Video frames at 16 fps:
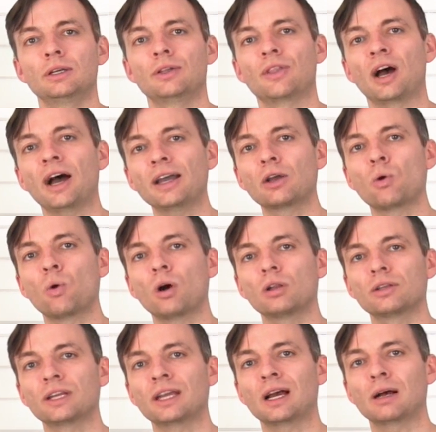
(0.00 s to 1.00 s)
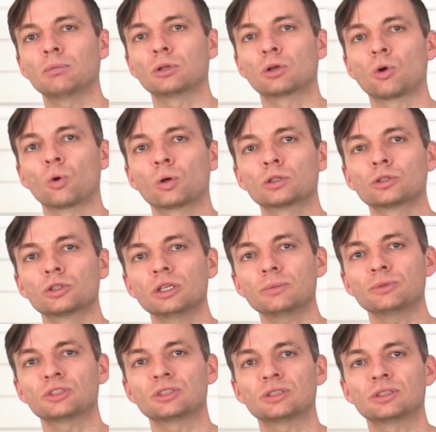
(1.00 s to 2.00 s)
The high quality Hubbell cord
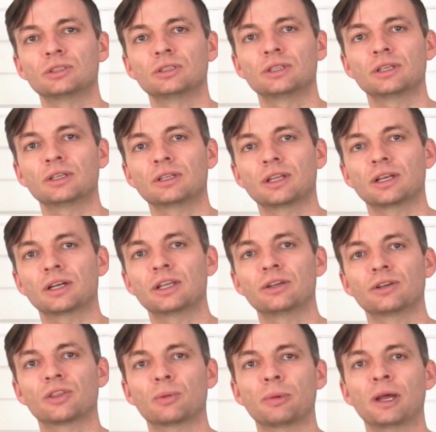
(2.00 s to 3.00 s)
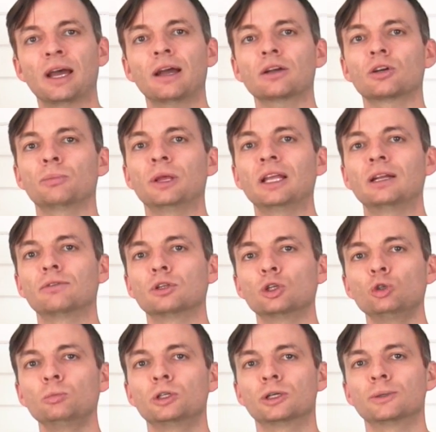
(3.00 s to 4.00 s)
grips are here at the back are made of
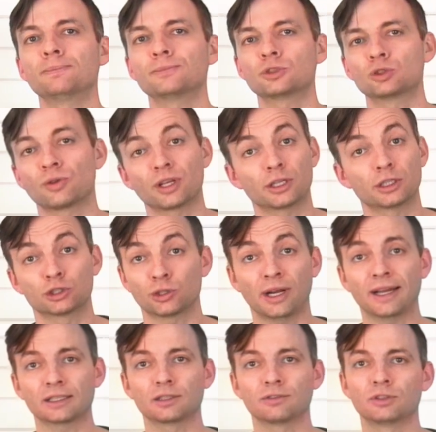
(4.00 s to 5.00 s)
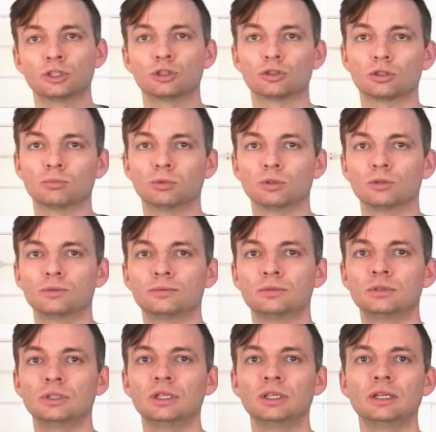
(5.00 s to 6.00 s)
aluminum, so they are attractive and durable.
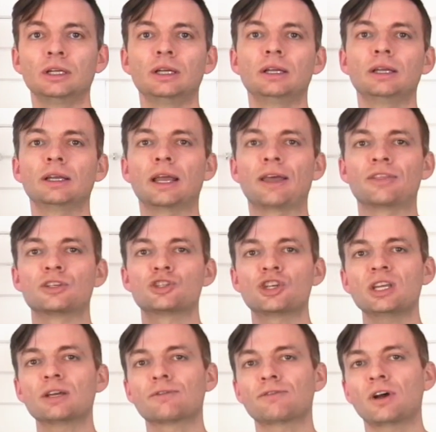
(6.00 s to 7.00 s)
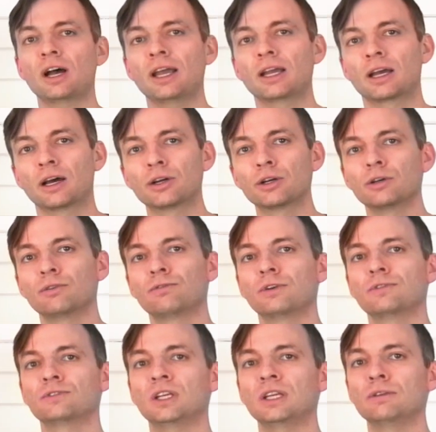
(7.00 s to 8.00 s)
And the GFI
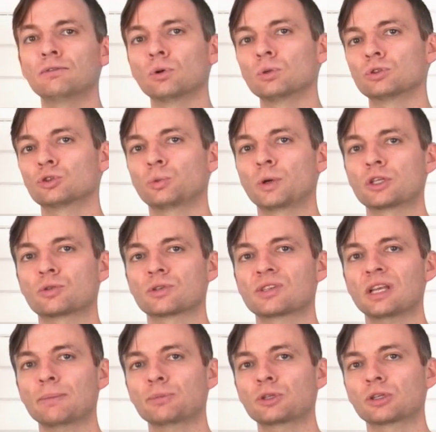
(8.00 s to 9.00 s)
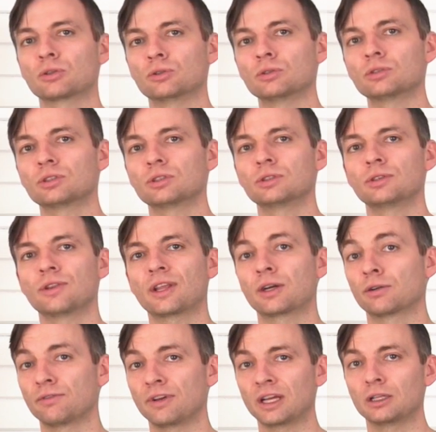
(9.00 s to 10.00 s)
115 volt switch receptacles that
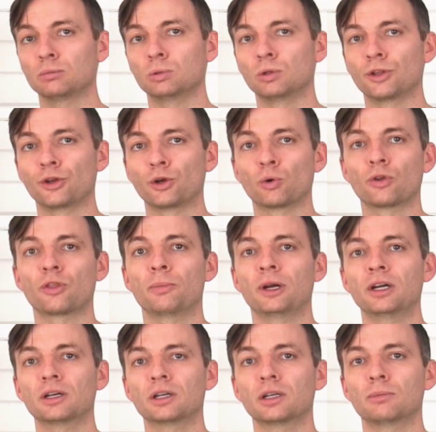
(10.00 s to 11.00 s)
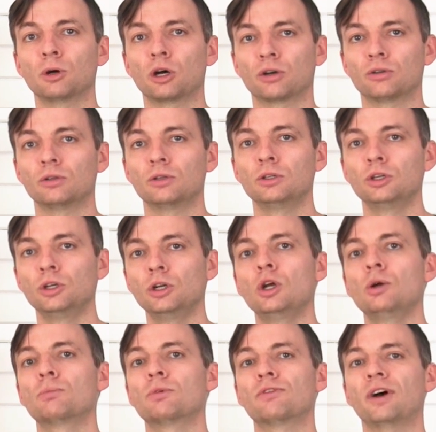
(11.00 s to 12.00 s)
are available in the North American model
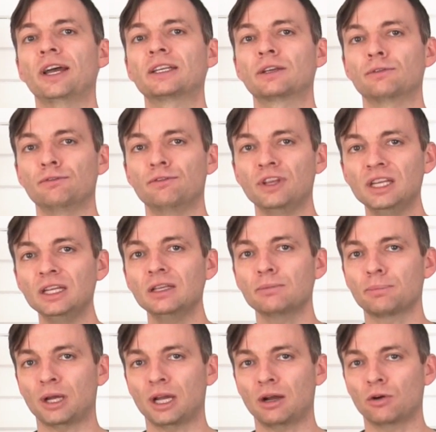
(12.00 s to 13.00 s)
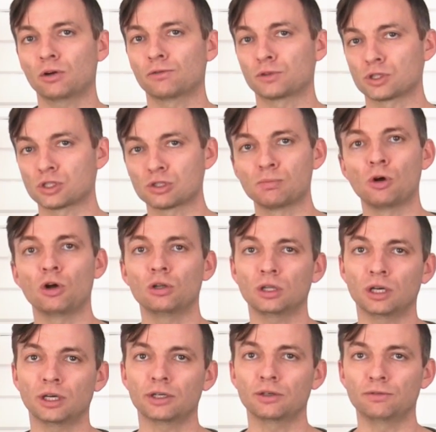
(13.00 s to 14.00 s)
provide convenient power for small
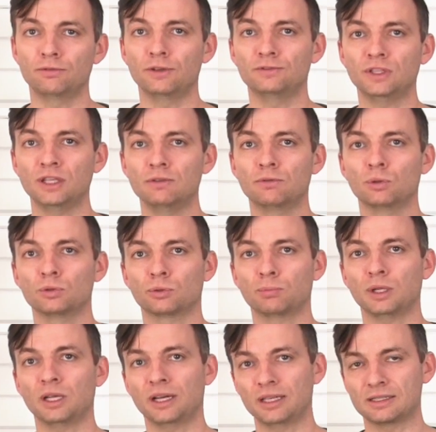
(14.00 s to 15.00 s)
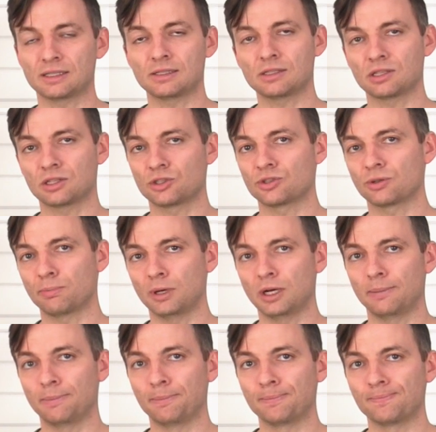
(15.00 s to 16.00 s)
115 volt appliances such as a
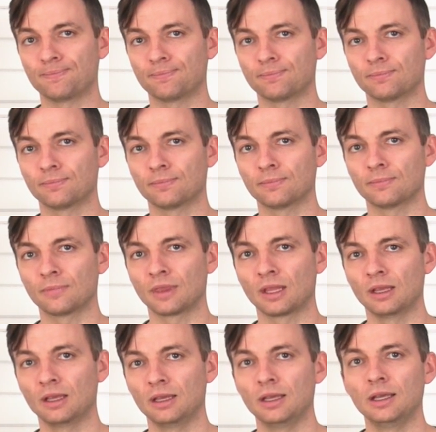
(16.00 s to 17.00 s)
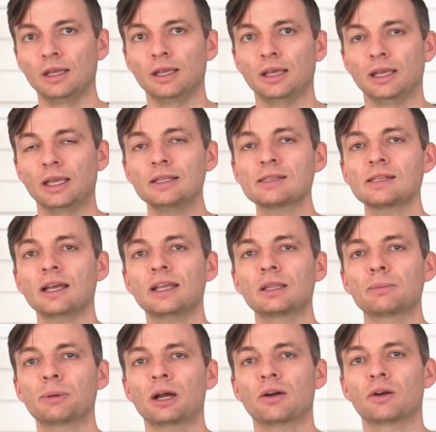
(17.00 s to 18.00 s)
pump. Inside
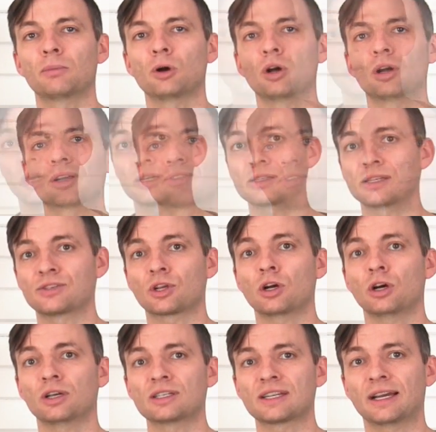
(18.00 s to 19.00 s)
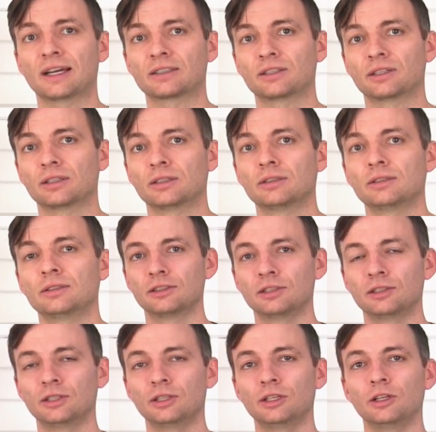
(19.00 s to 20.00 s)
the power box is a contactor.
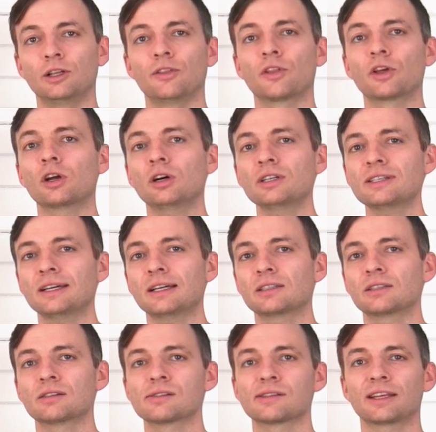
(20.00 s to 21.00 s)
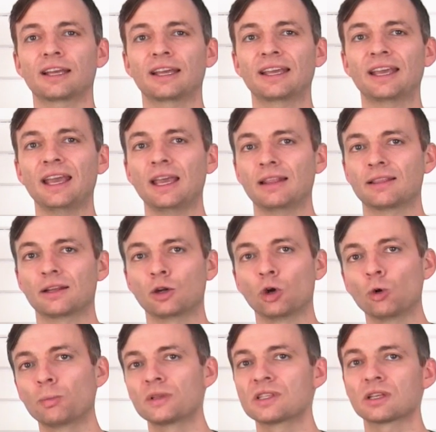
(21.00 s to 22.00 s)
The contactor is like a gate that
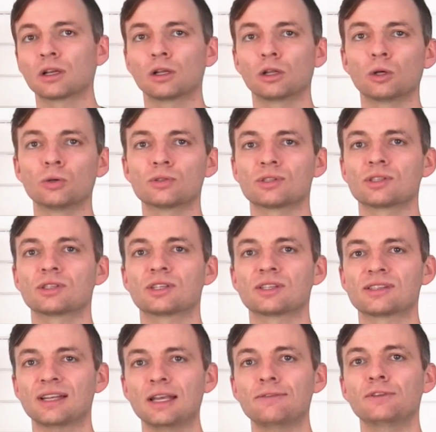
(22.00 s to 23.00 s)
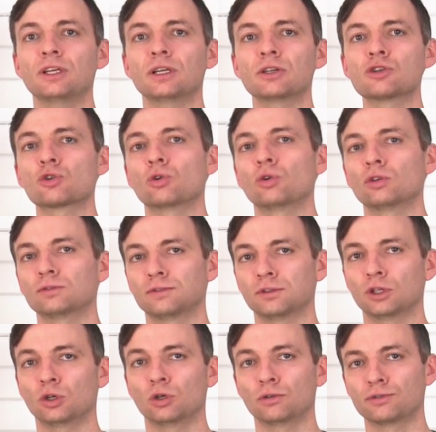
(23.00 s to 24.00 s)
opens and closes to safely control the
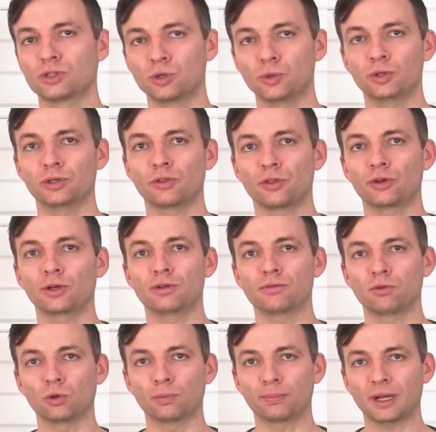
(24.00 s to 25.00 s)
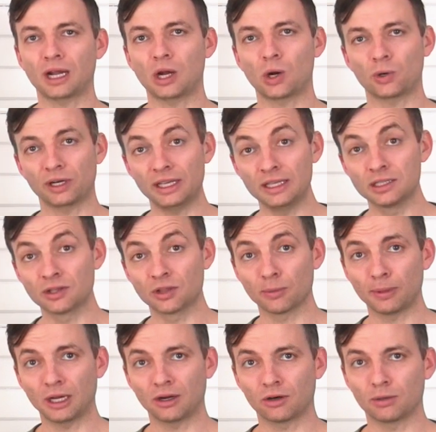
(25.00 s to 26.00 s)
flow of 230 volt power into the
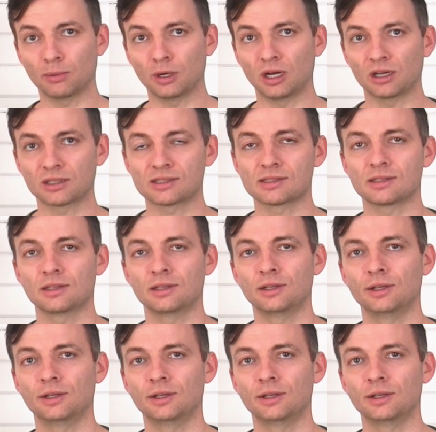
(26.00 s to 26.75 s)
power box.